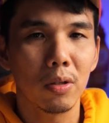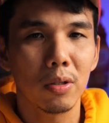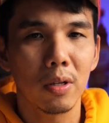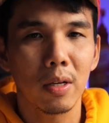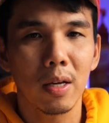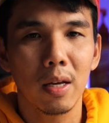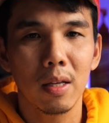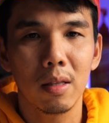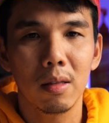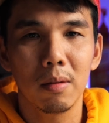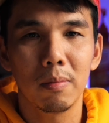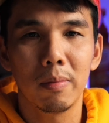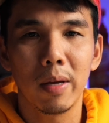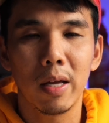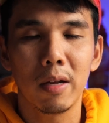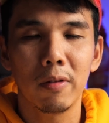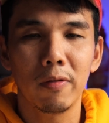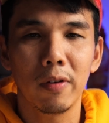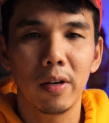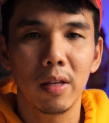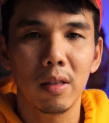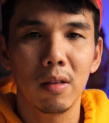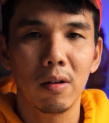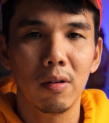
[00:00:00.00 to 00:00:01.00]
also get the
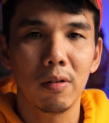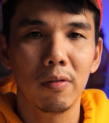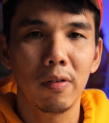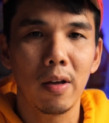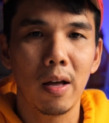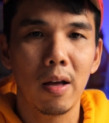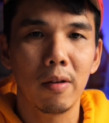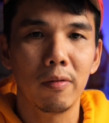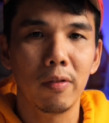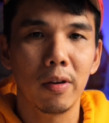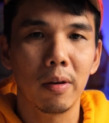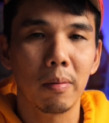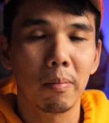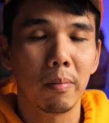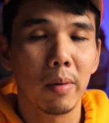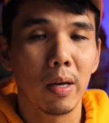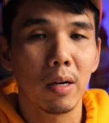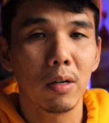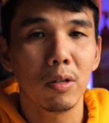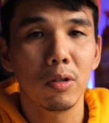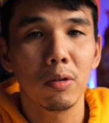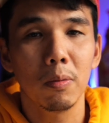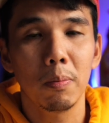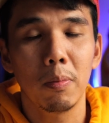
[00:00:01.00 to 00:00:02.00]
benefit of having
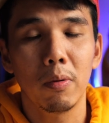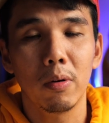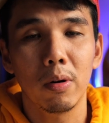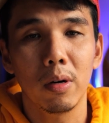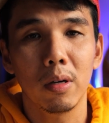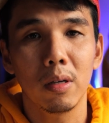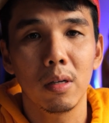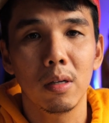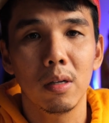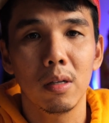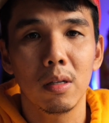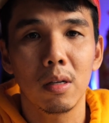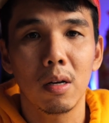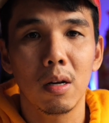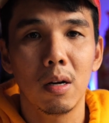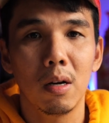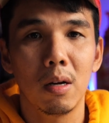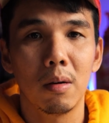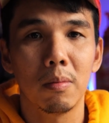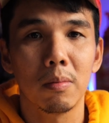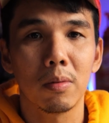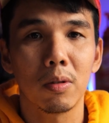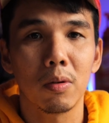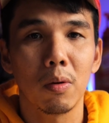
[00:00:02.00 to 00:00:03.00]
better support that
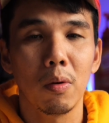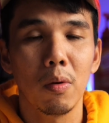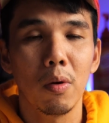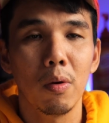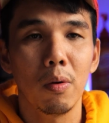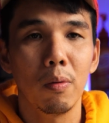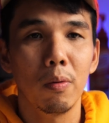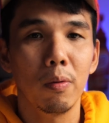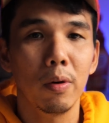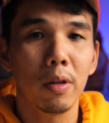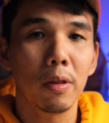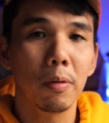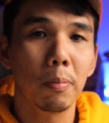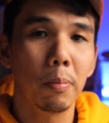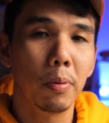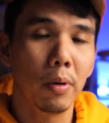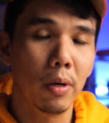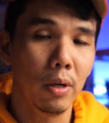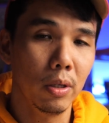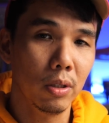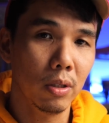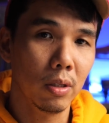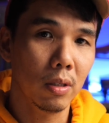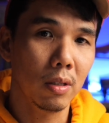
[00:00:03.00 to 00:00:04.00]
comes with
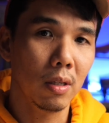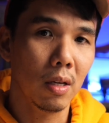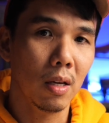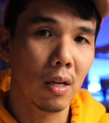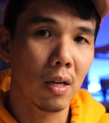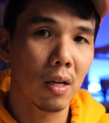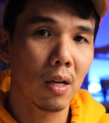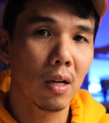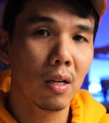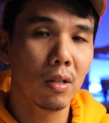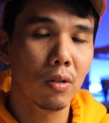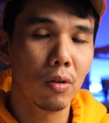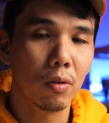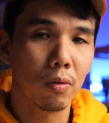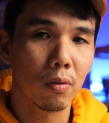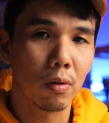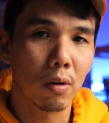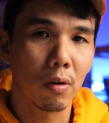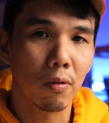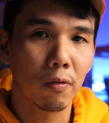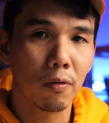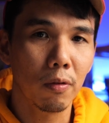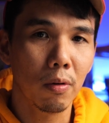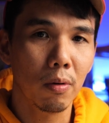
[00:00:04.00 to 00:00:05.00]
purchasing a
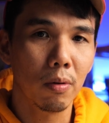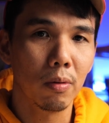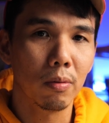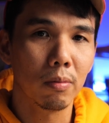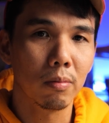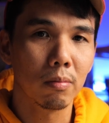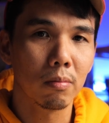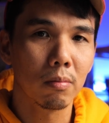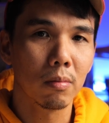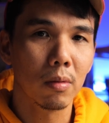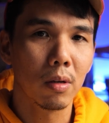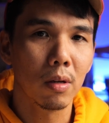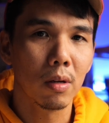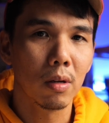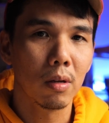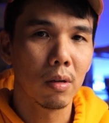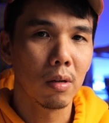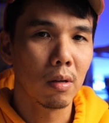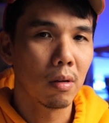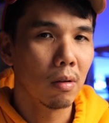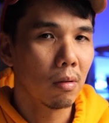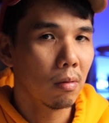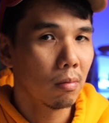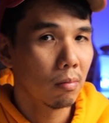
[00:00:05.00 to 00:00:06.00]
newer phone.
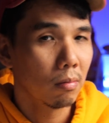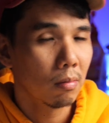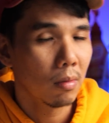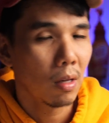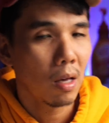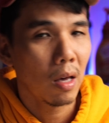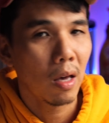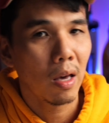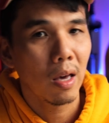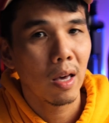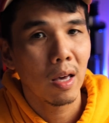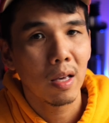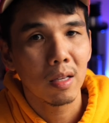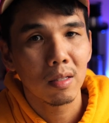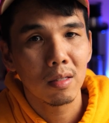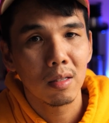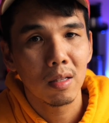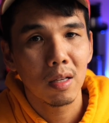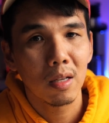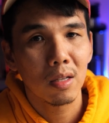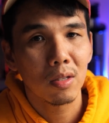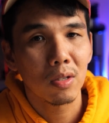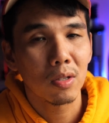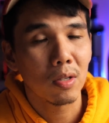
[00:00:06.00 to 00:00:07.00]
Is
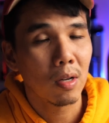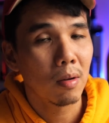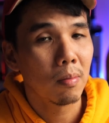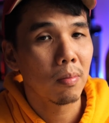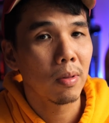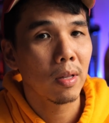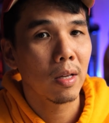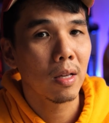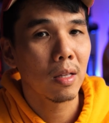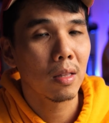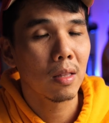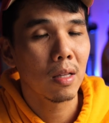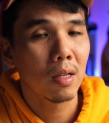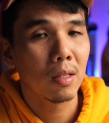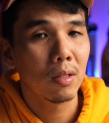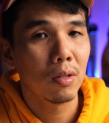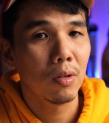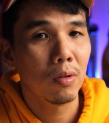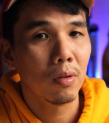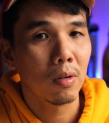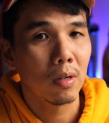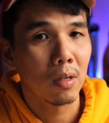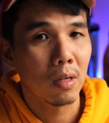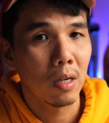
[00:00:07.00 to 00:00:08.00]
this something
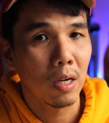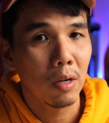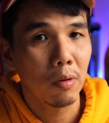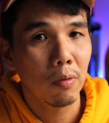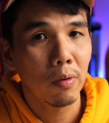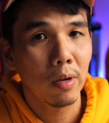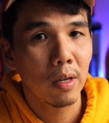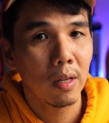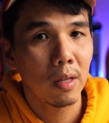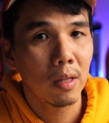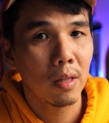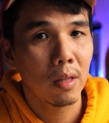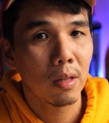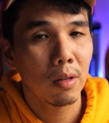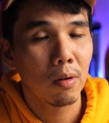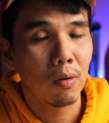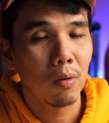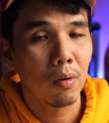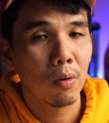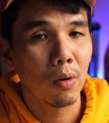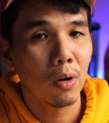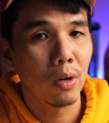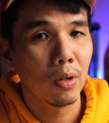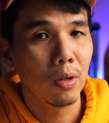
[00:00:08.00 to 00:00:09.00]
that you agree with,
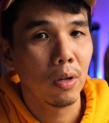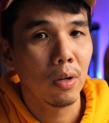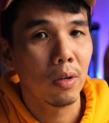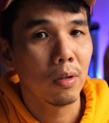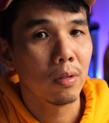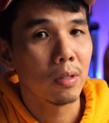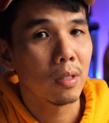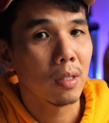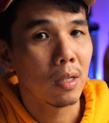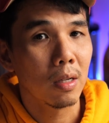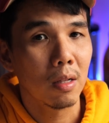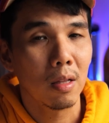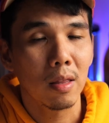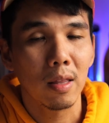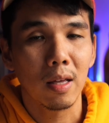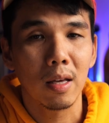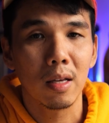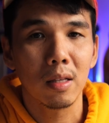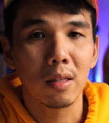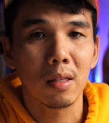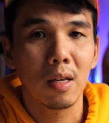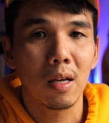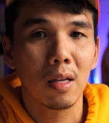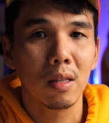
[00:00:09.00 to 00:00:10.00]
or do you still
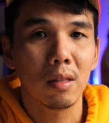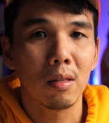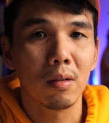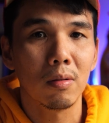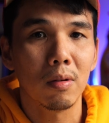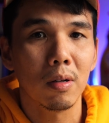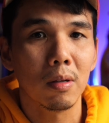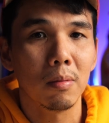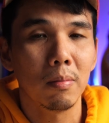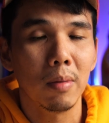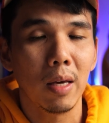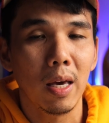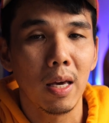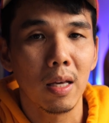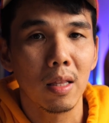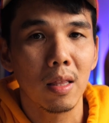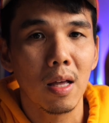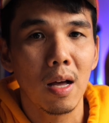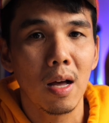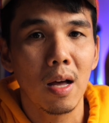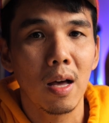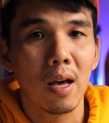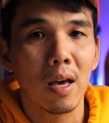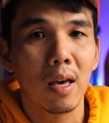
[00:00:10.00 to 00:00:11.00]
think that the Realme
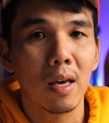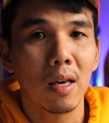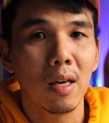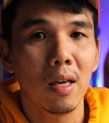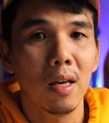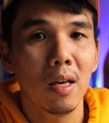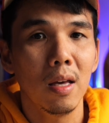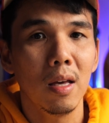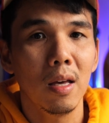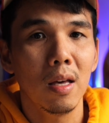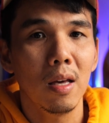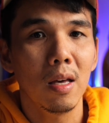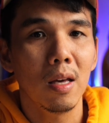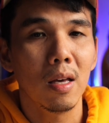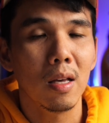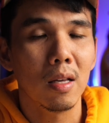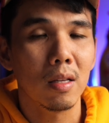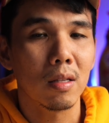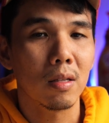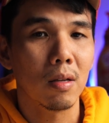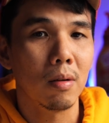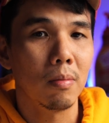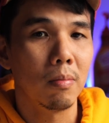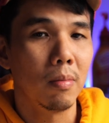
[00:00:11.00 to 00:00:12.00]
8i
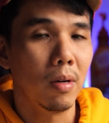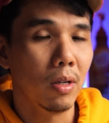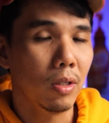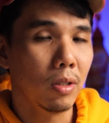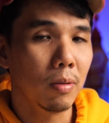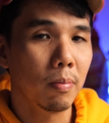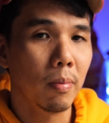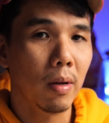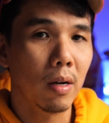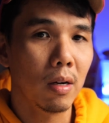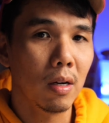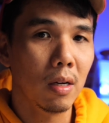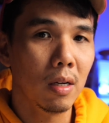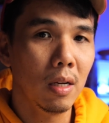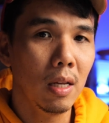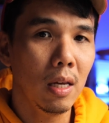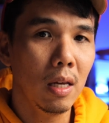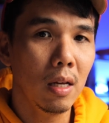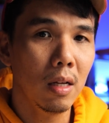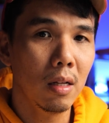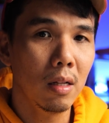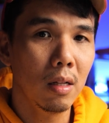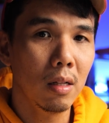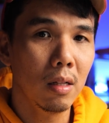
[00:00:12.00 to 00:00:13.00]
is a much better
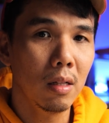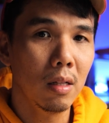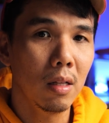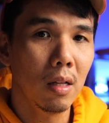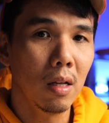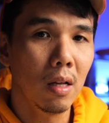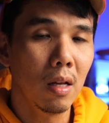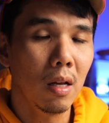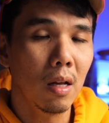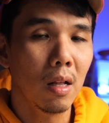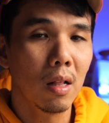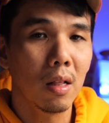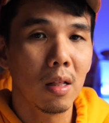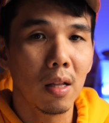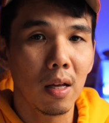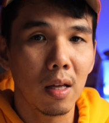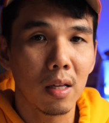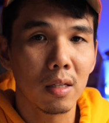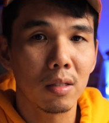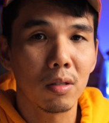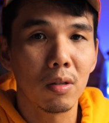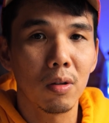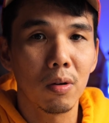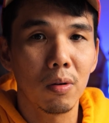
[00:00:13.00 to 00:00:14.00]
deal?
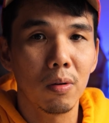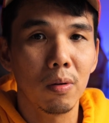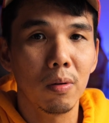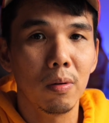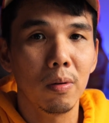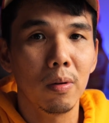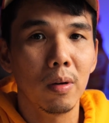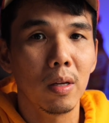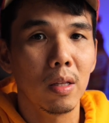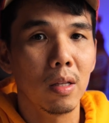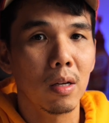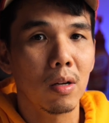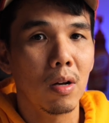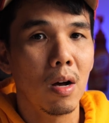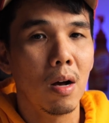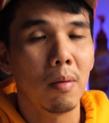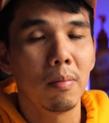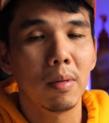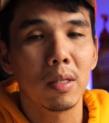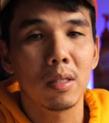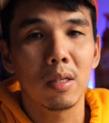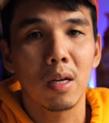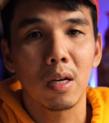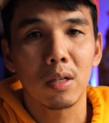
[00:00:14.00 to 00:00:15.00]
Let us know in the
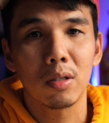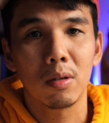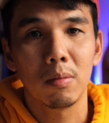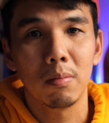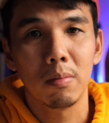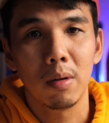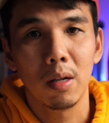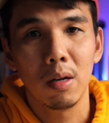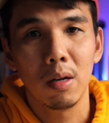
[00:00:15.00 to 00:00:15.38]
comment section